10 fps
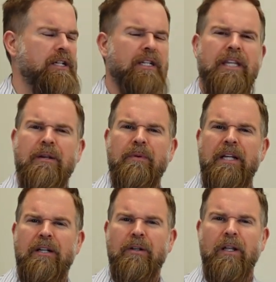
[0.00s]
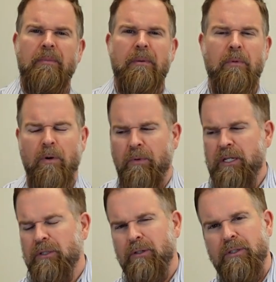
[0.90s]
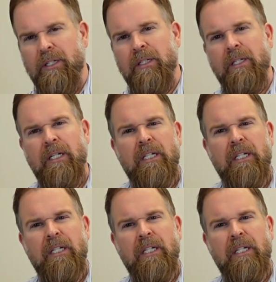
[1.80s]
Do you think we need to do a little bit more research and